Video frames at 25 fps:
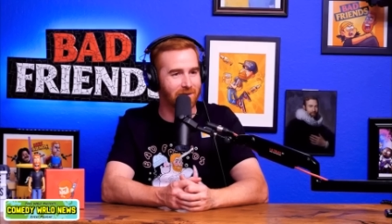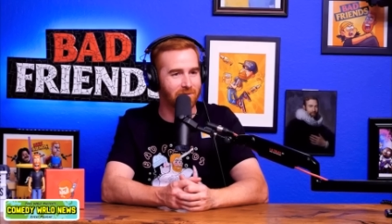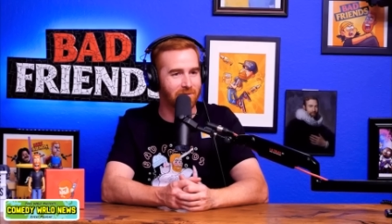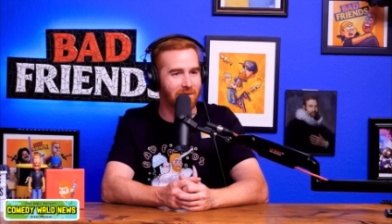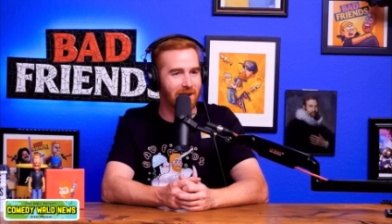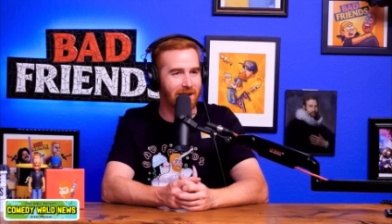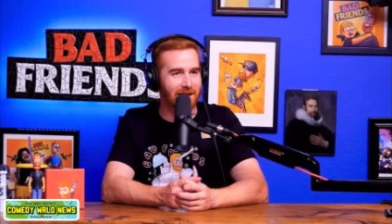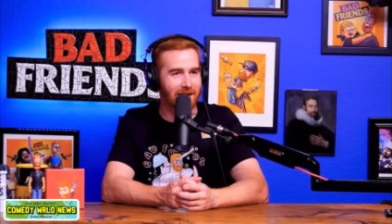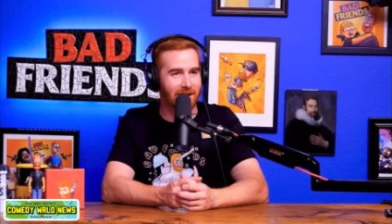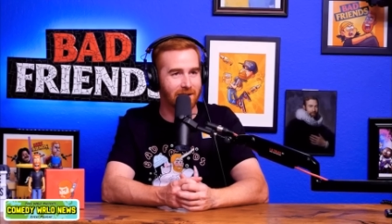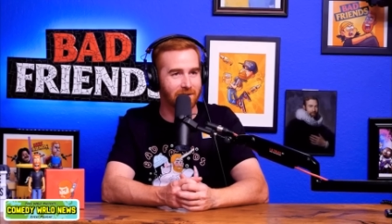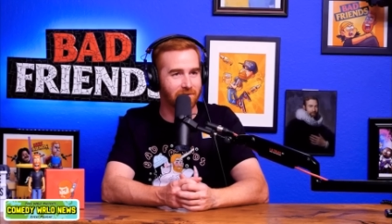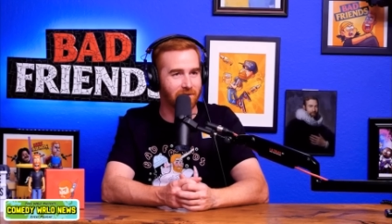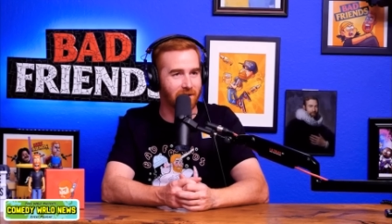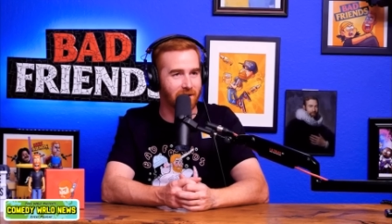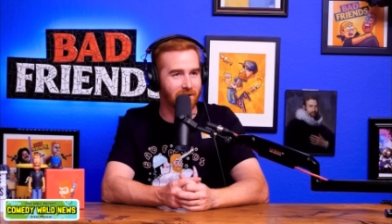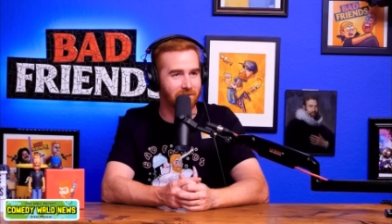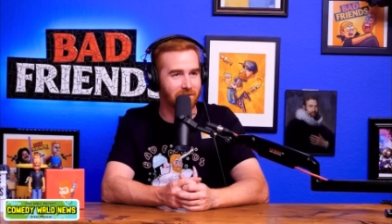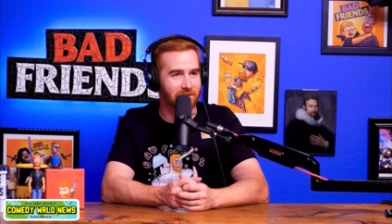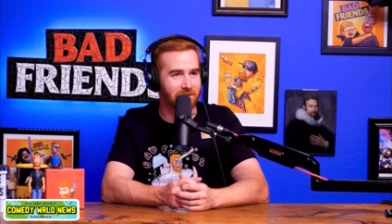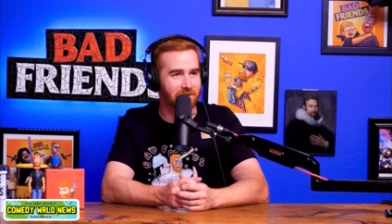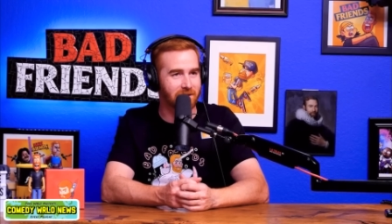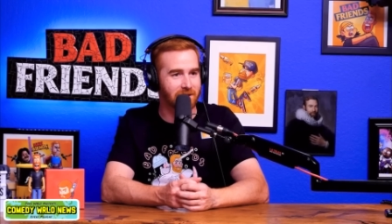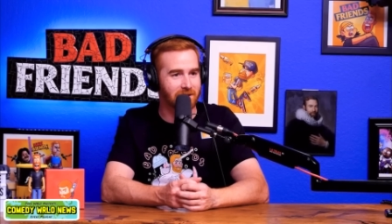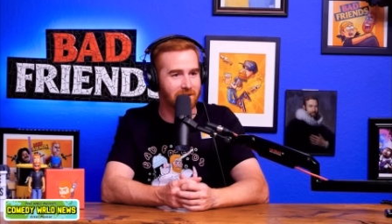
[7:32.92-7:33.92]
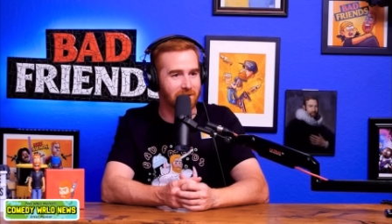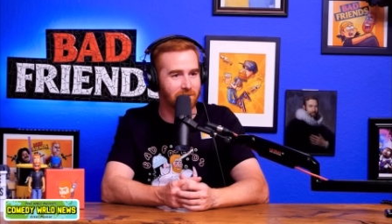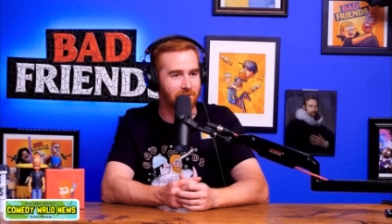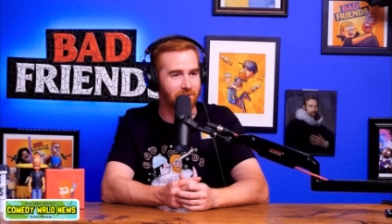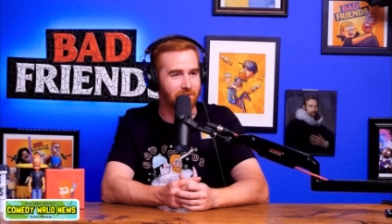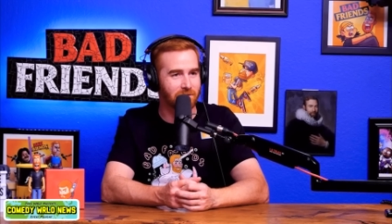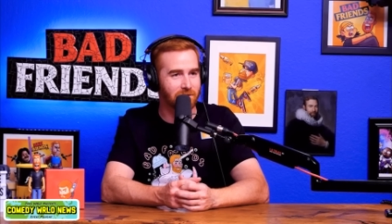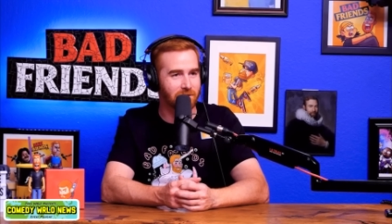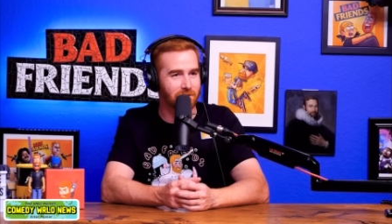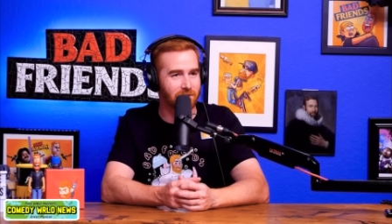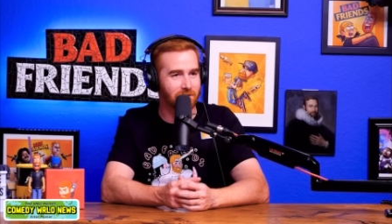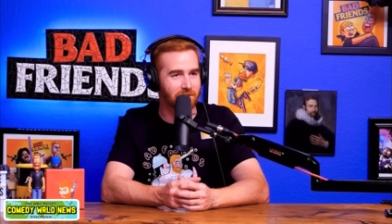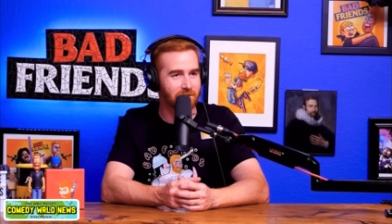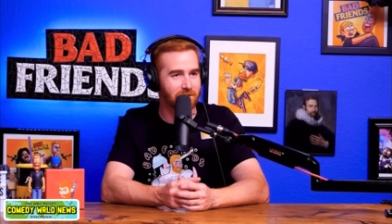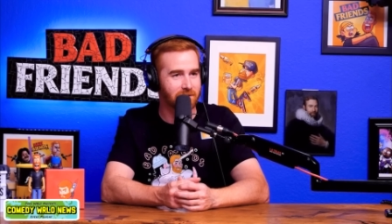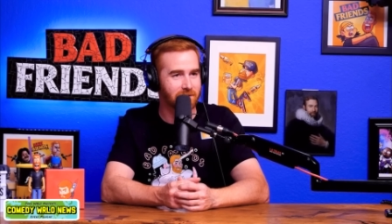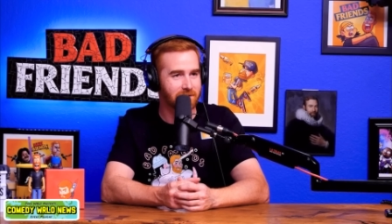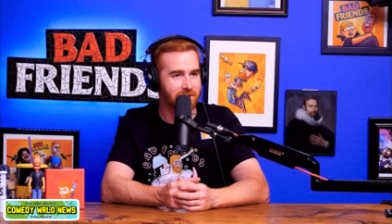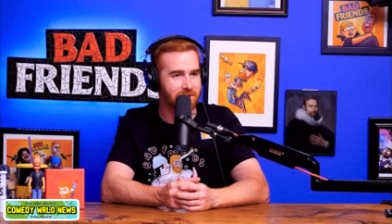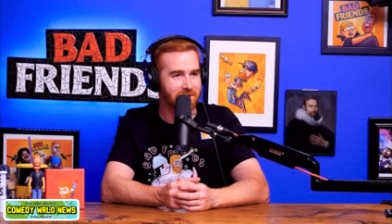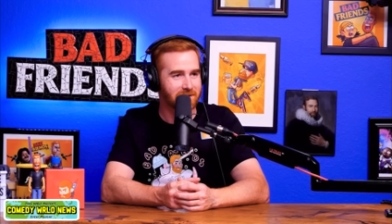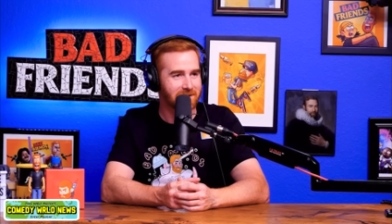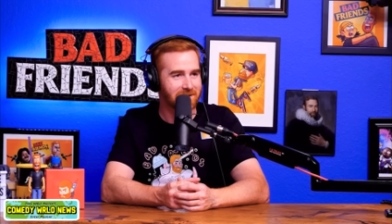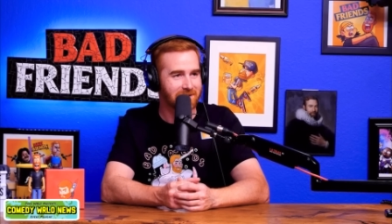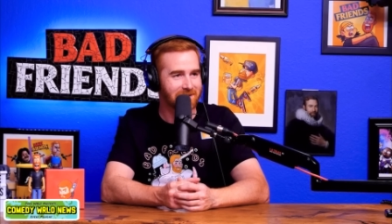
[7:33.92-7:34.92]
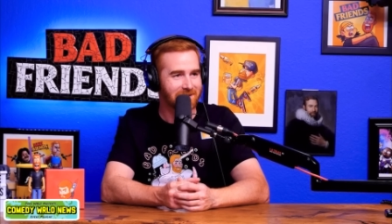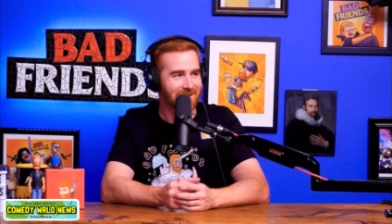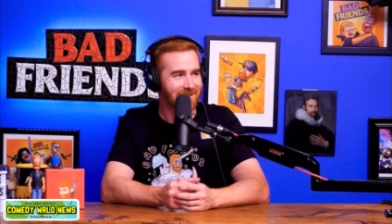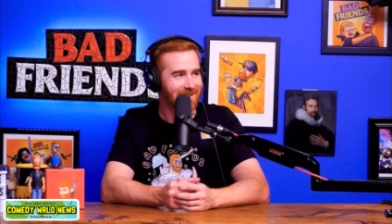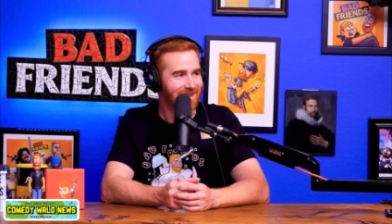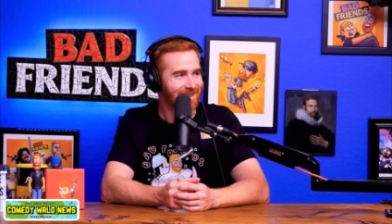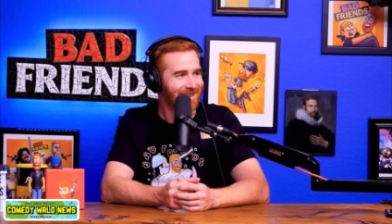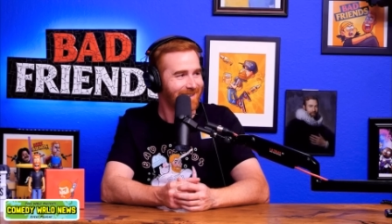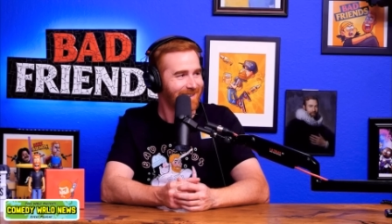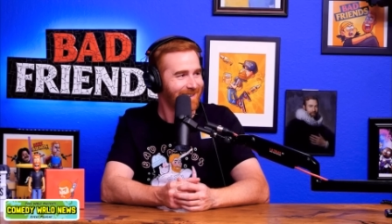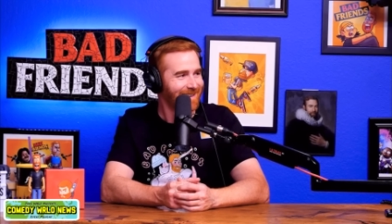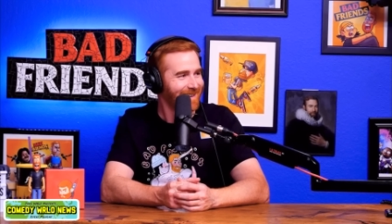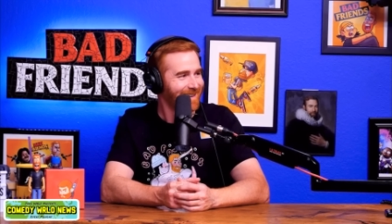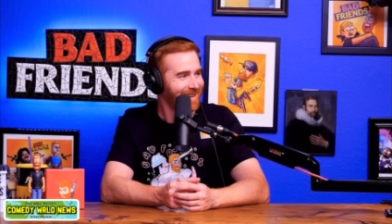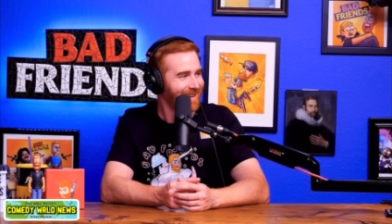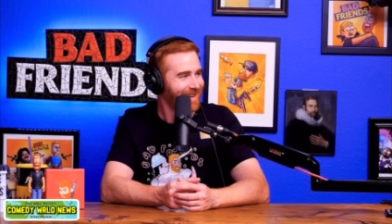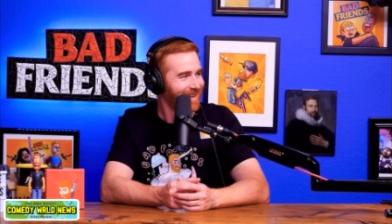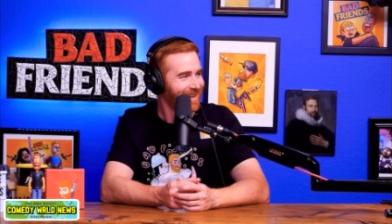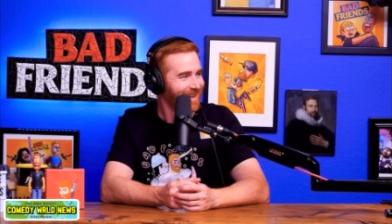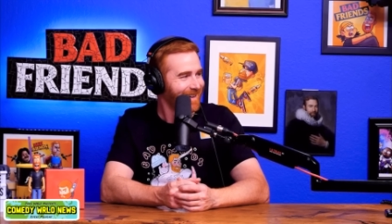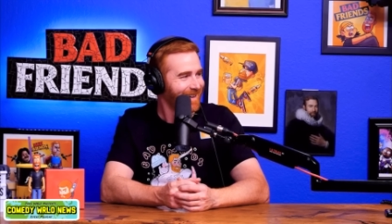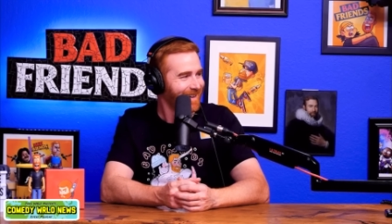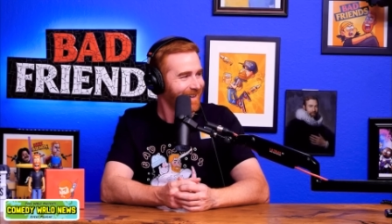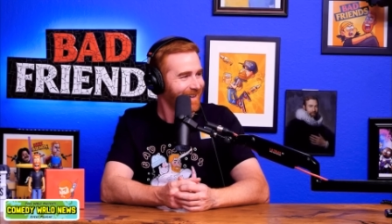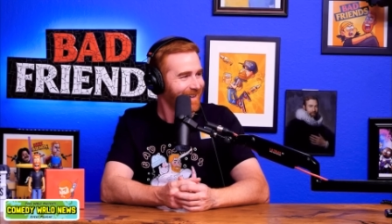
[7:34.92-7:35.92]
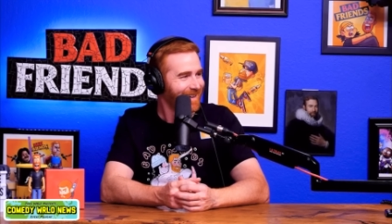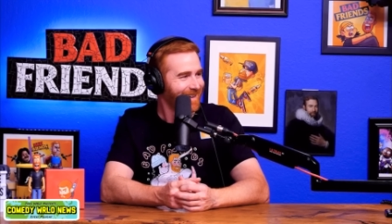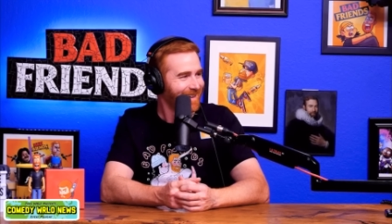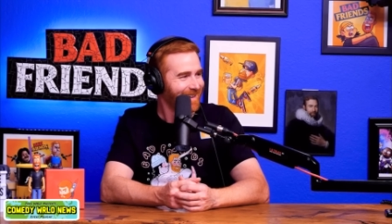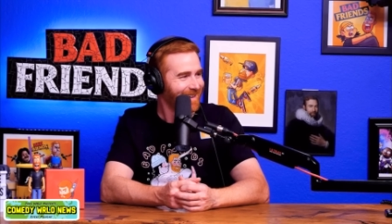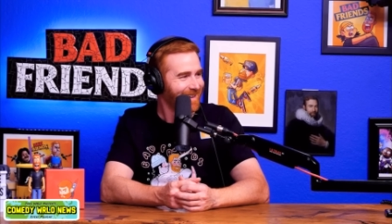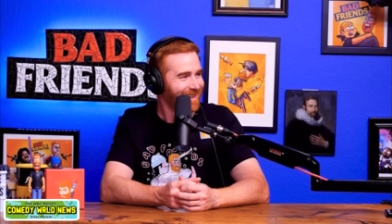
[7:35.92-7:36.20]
and making fun of a thing you do. You guys. Yeah hey